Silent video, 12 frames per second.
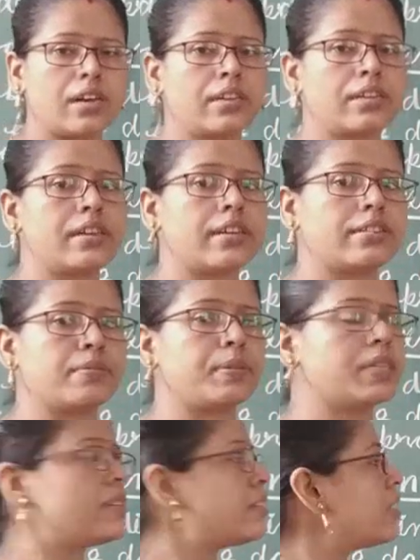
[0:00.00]
her
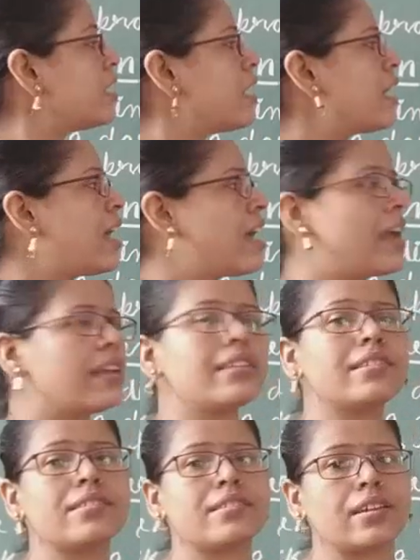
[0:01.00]
husband and
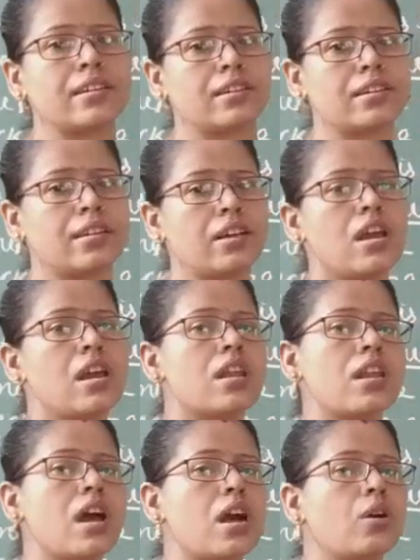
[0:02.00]
son.
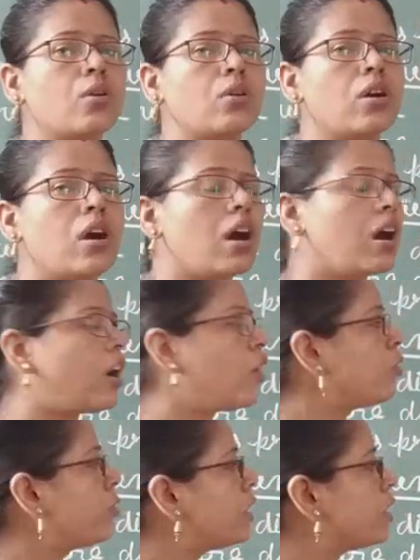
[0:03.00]
Now
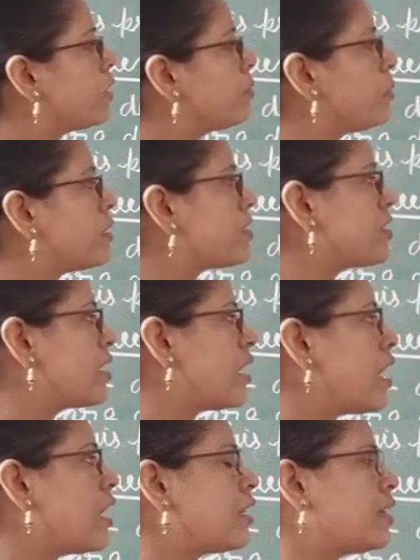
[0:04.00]
how many persons
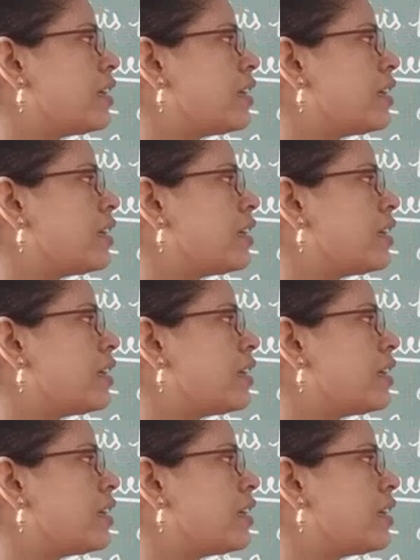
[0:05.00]
are